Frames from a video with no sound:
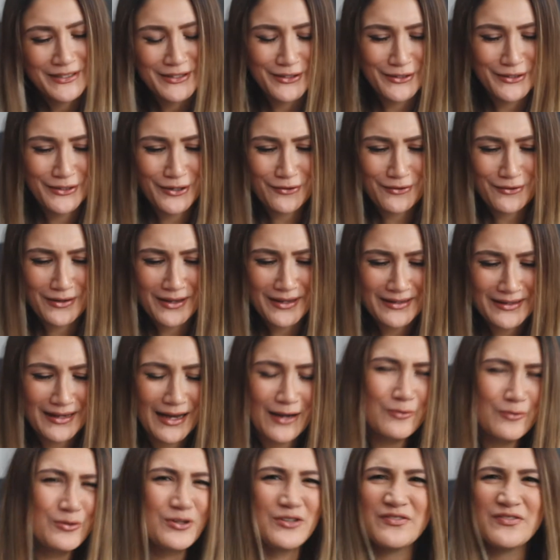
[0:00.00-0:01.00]
You know,
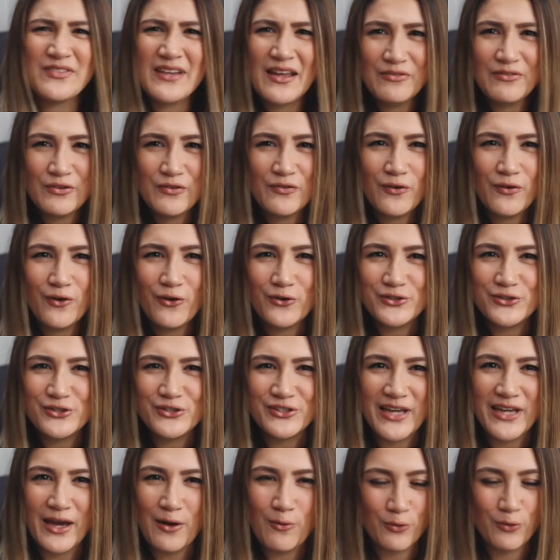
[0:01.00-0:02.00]
like I would have never thought
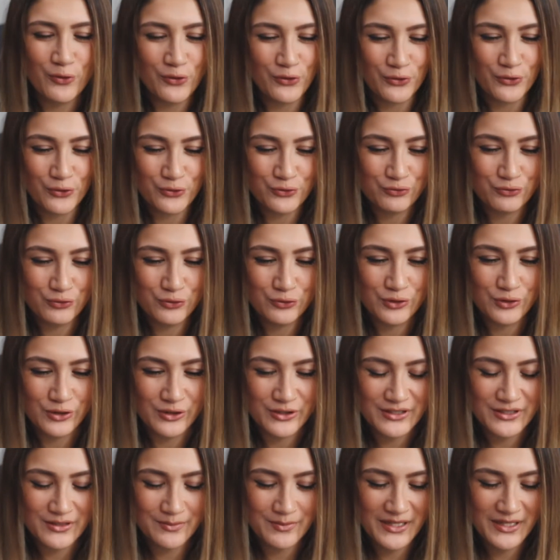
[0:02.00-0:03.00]
to get one of those
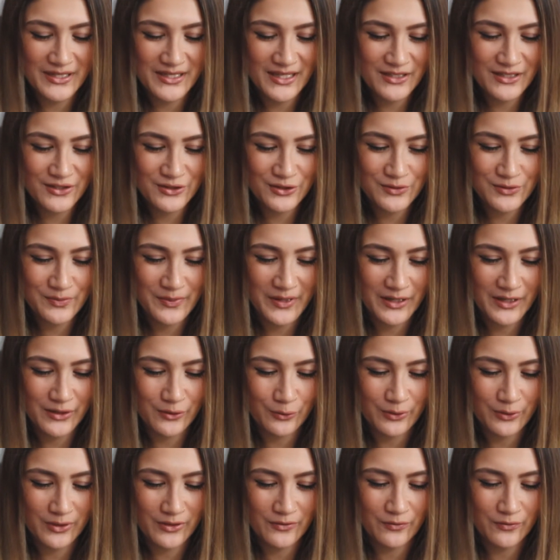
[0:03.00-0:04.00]
rulers, and my dad's just paid
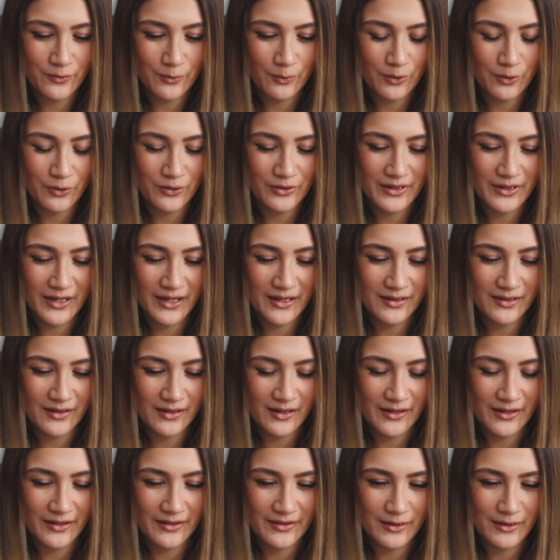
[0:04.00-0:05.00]
£1 for one, and
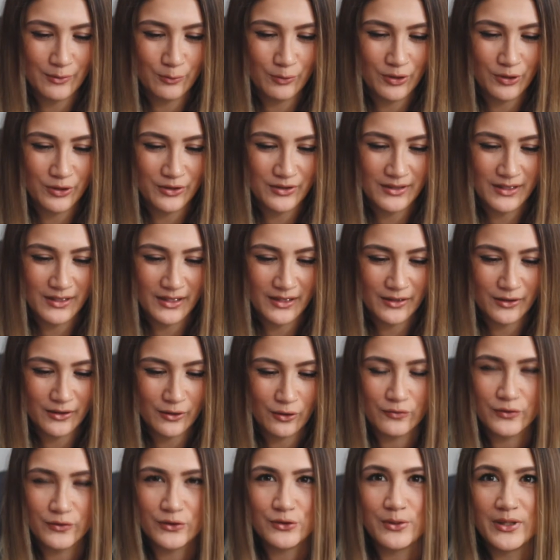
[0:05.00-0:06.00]
like they're worth like
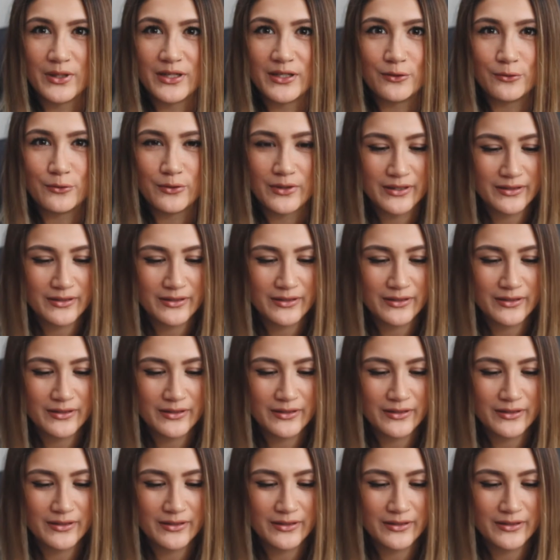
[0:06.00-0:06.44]
over £20.